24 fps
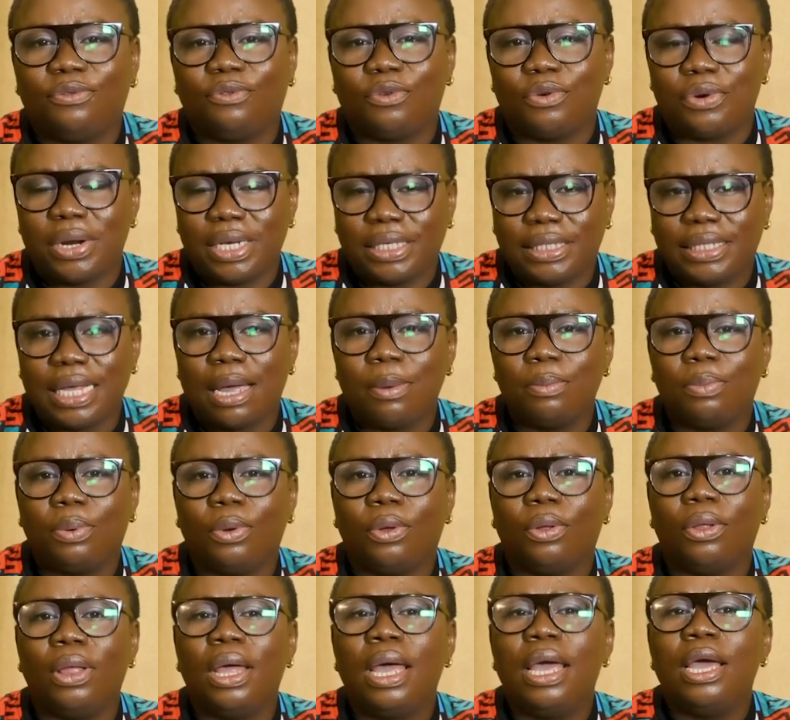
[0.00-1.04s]
For
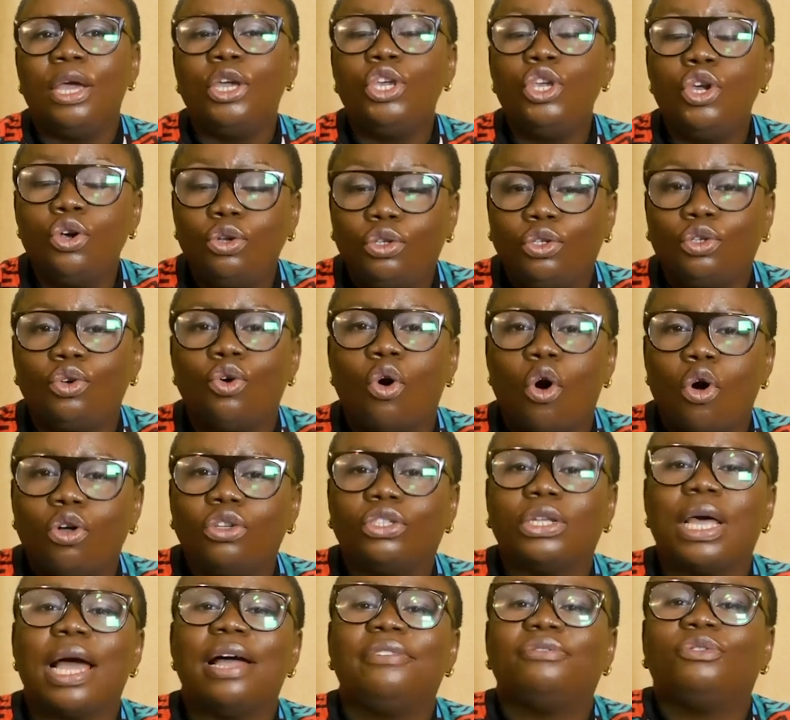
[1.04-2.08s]
example, you too
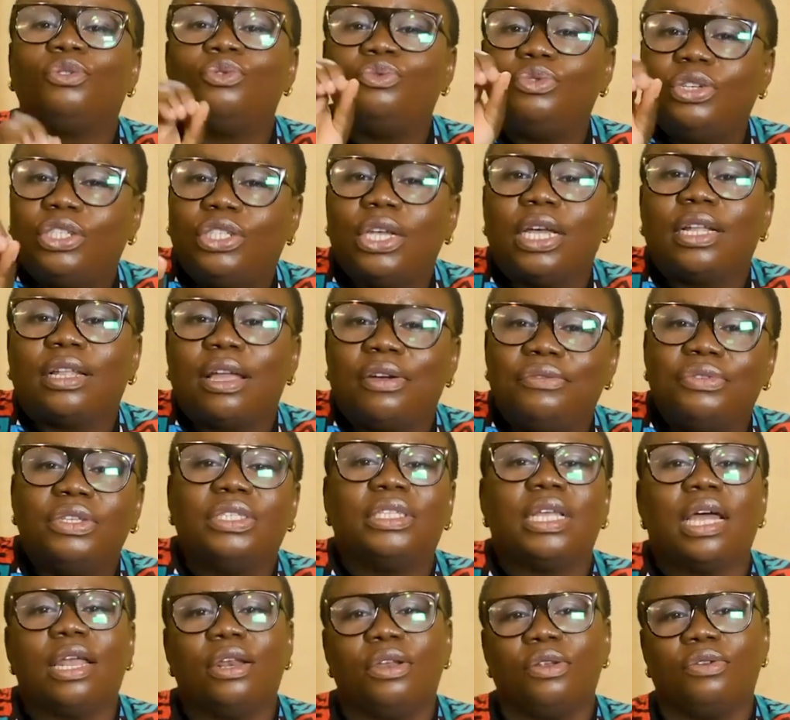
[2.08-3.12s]
also have to reject every
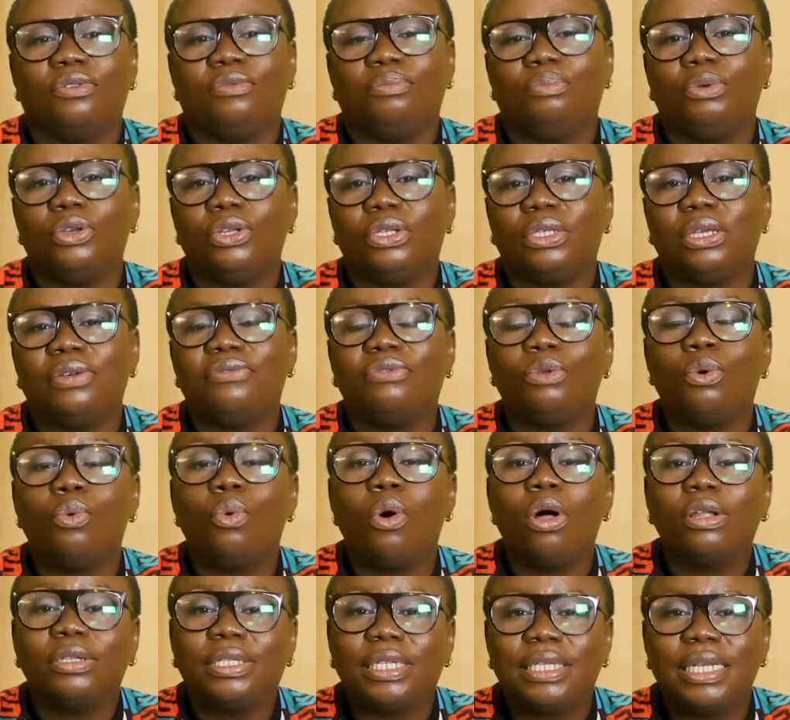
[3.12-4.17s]
standard of beauty. If the
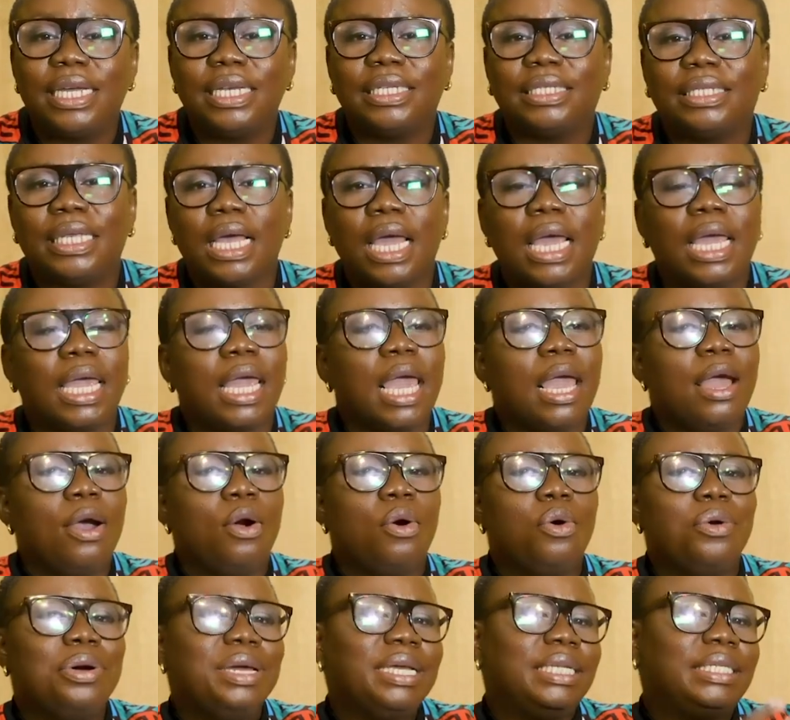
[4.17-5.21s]
world today is saying,
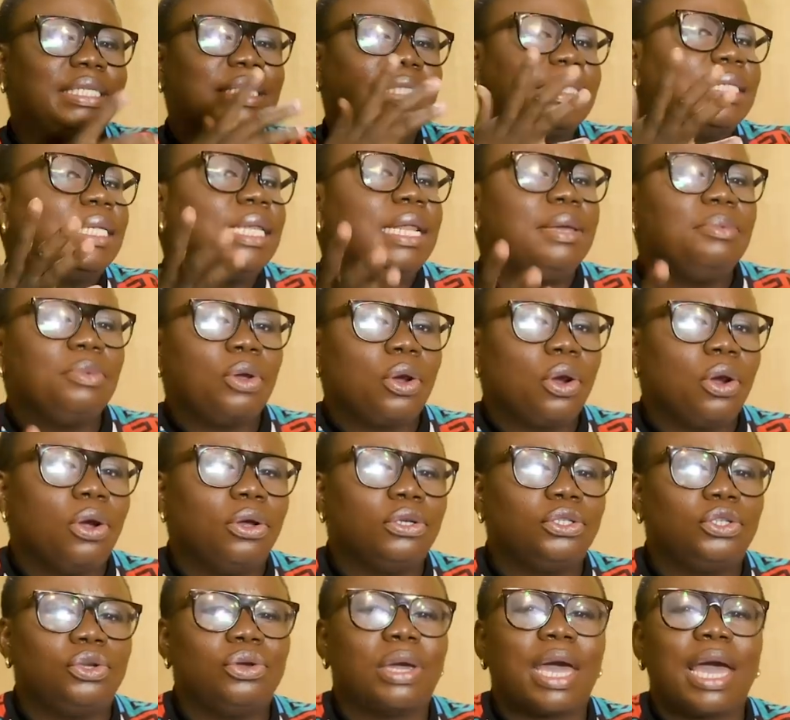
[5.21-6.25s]
oh, it's slim
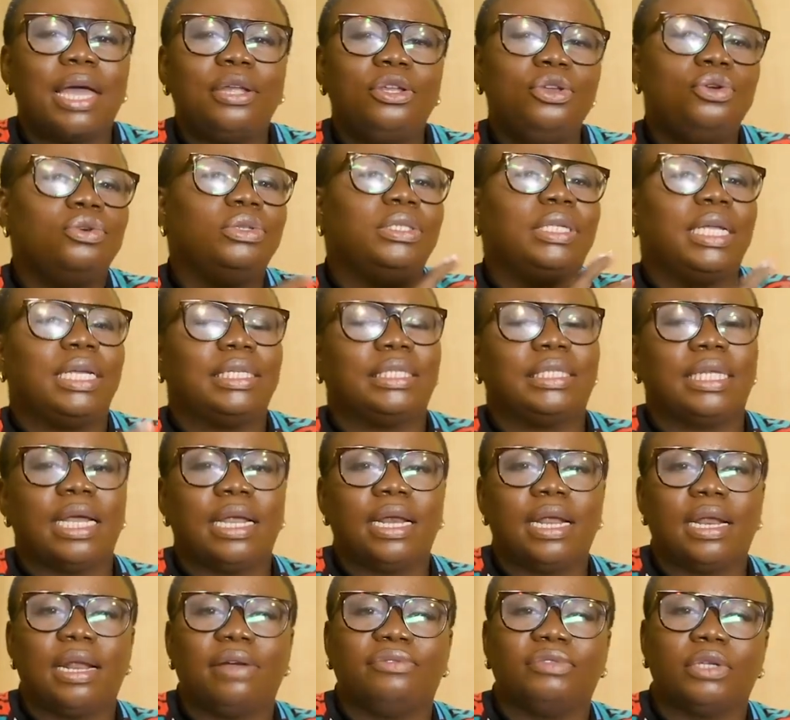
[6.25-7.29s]
girls, you can't use that
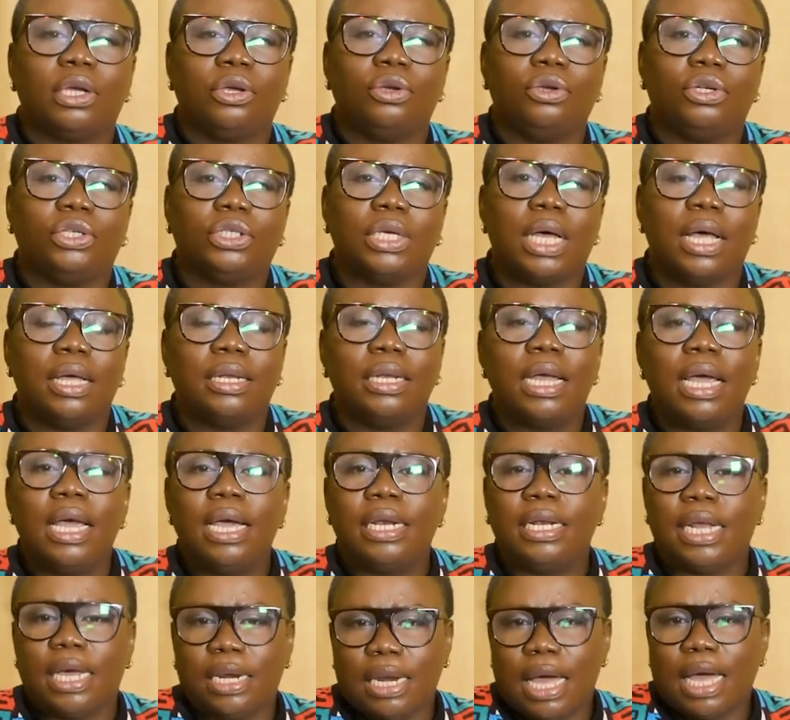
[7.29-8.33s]
standard after your child
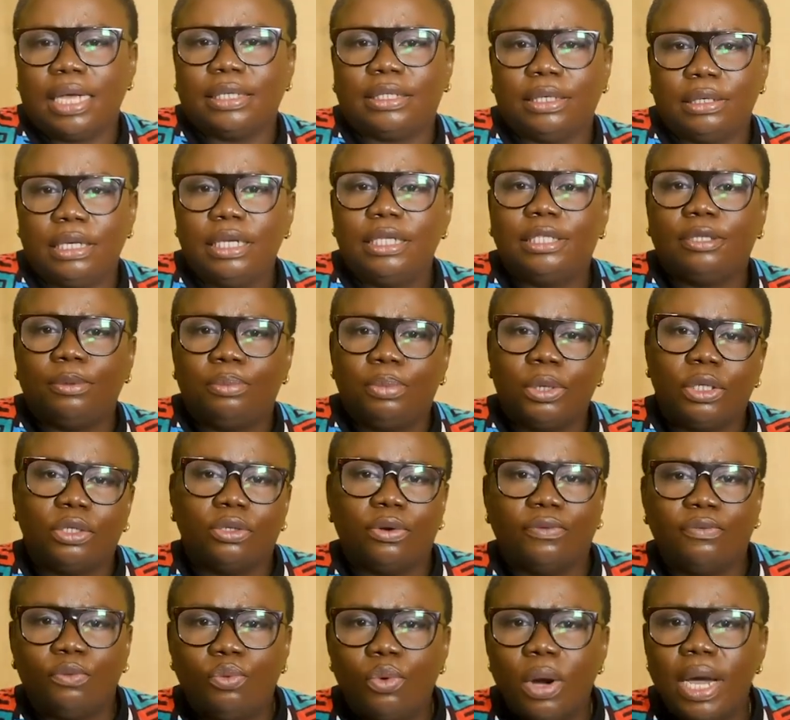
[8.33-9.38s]
that has a little bit
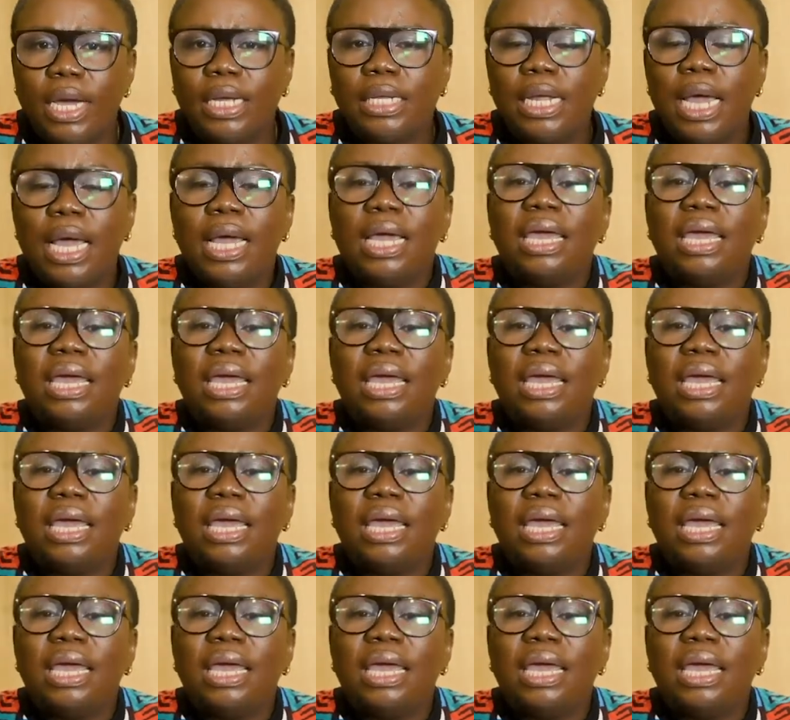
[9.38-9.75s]
of weight.